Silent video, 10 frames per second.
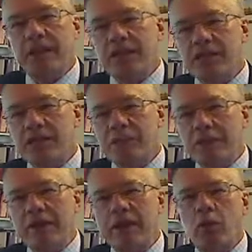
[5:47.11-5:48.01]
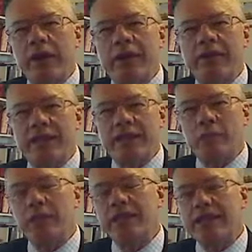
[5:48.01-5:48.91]
Now, some people don't quite understand
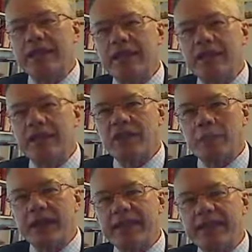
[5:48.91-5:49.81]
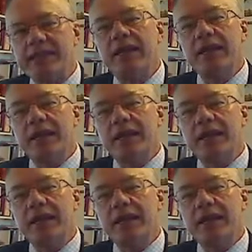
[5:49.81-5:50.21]
what an executive summary is.